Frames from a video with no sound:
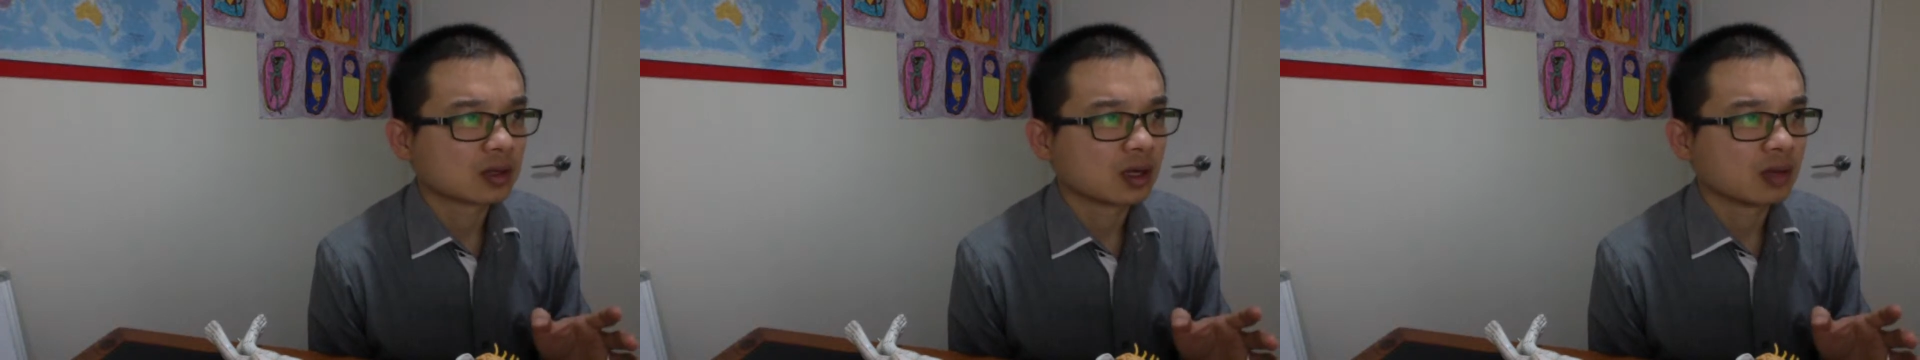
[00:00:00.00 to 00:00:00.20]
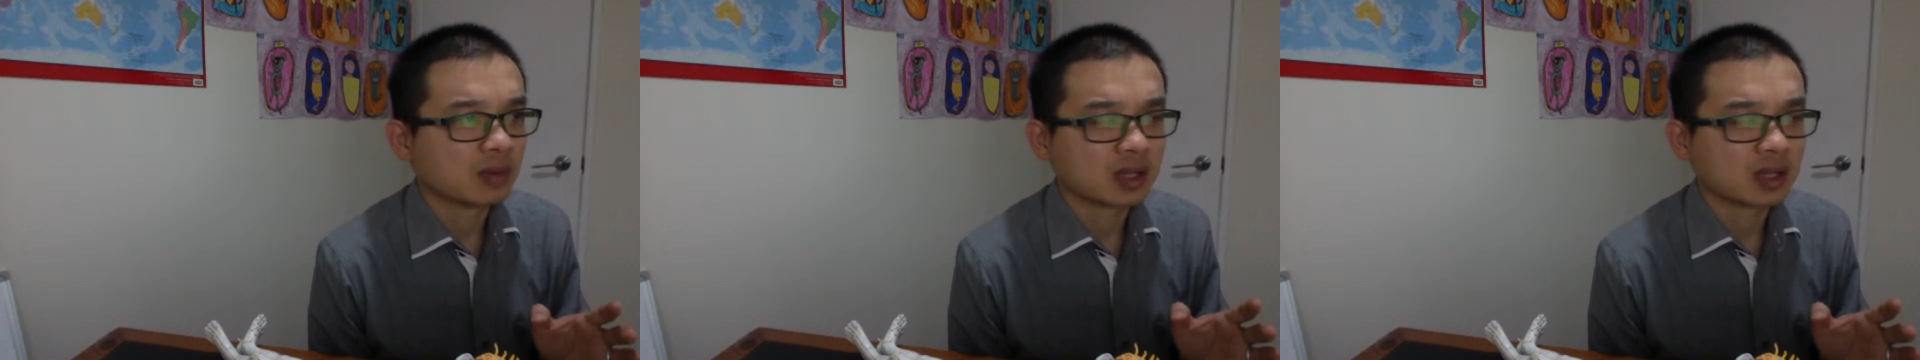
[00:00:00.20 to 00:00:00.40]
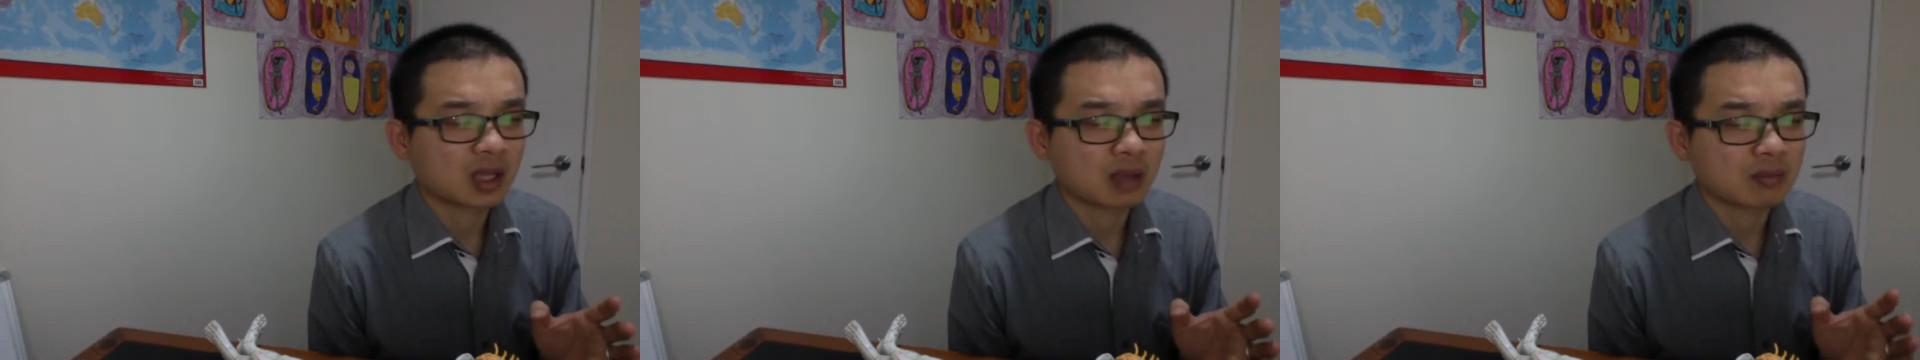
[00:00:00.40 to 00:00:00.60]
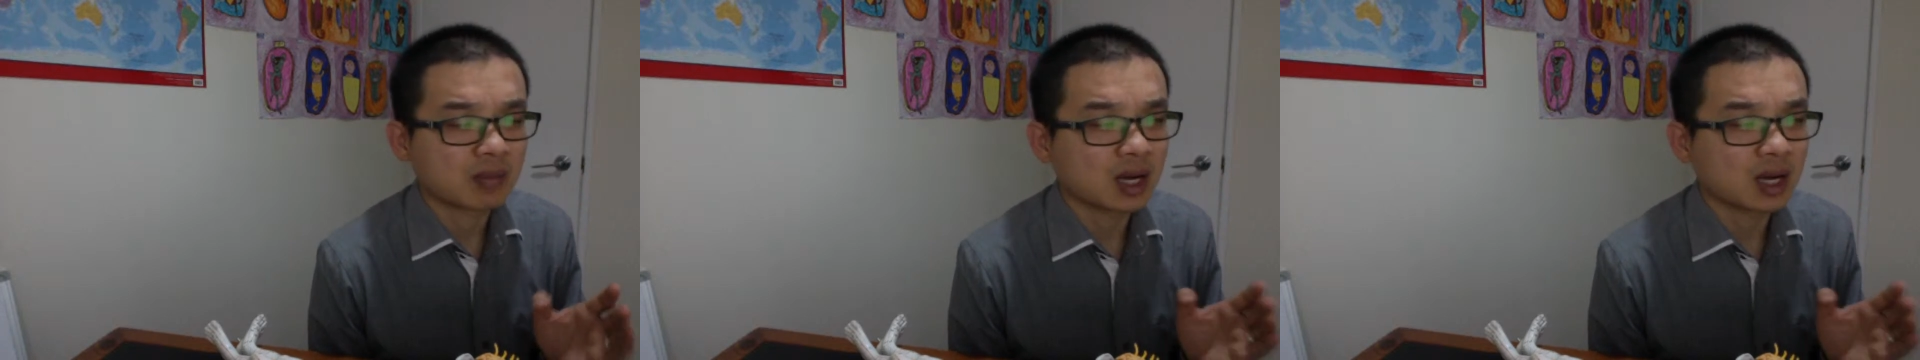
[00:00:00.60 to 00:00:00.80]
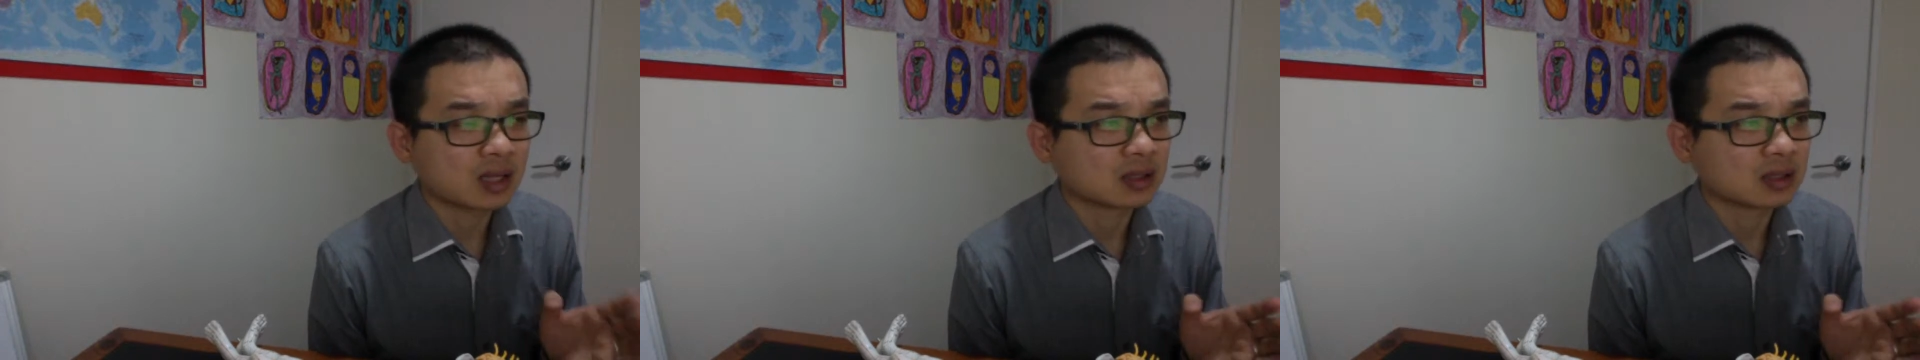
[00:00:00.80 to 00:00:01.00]
It may take
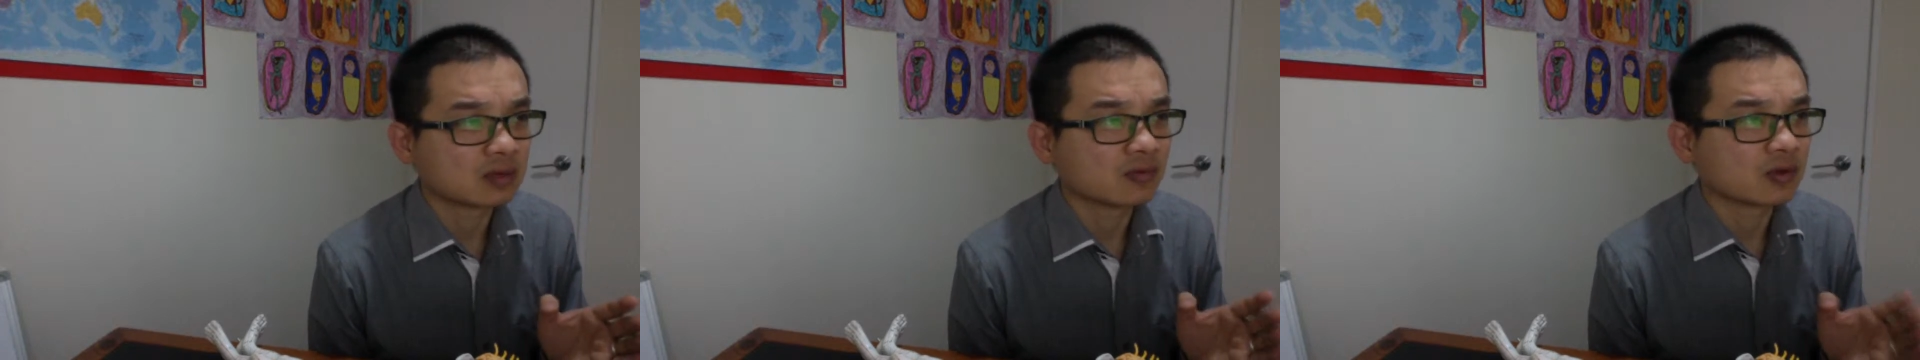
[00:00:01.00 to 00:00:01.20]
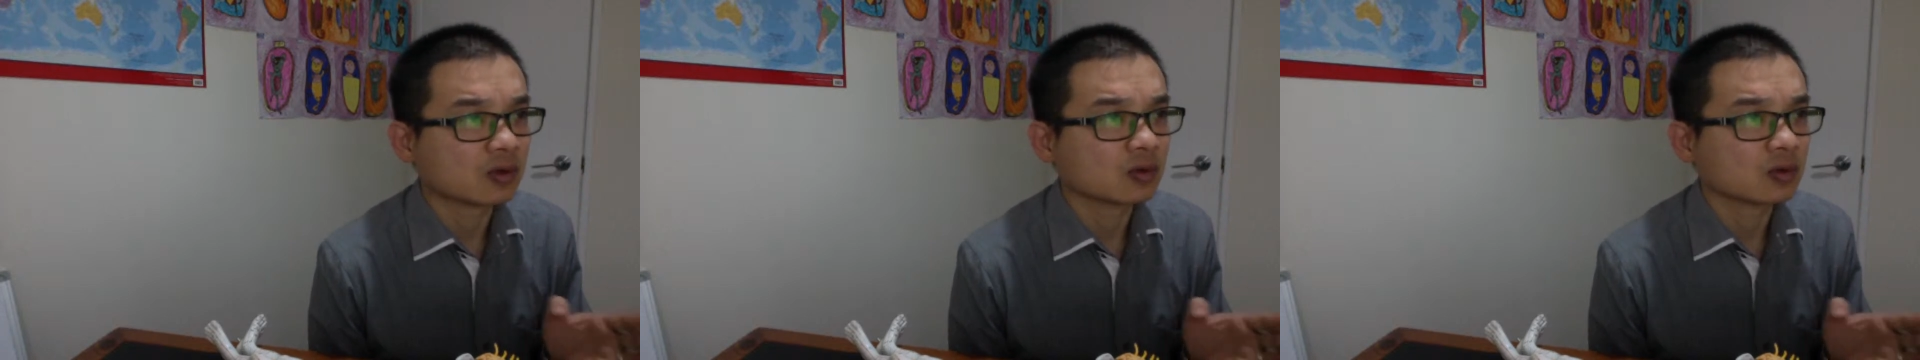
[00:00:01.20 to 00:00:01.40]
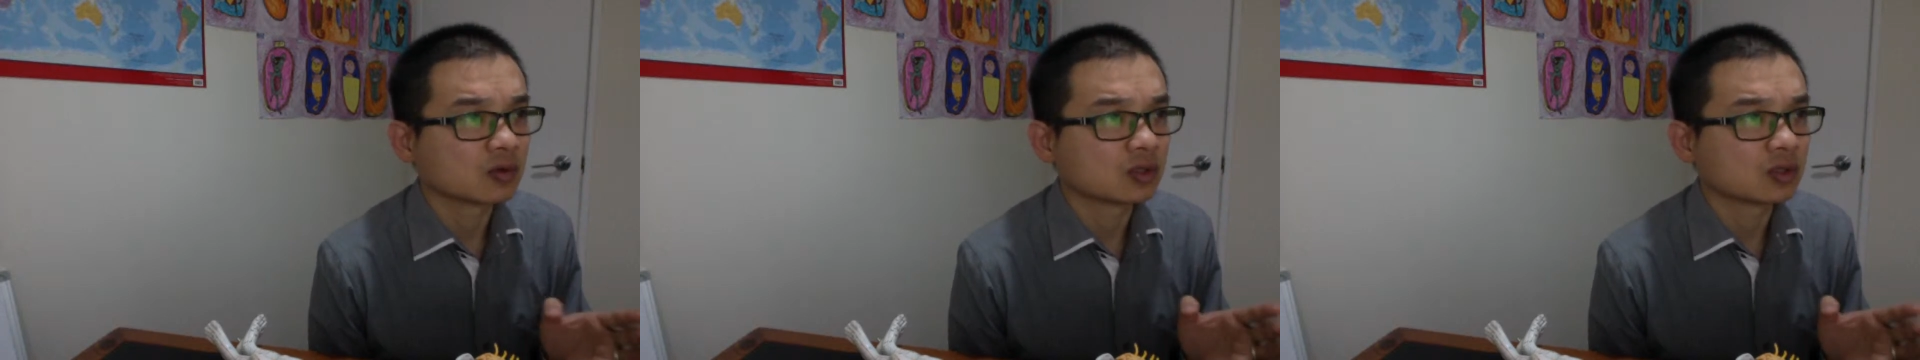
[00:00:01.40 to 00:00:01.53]
months for you to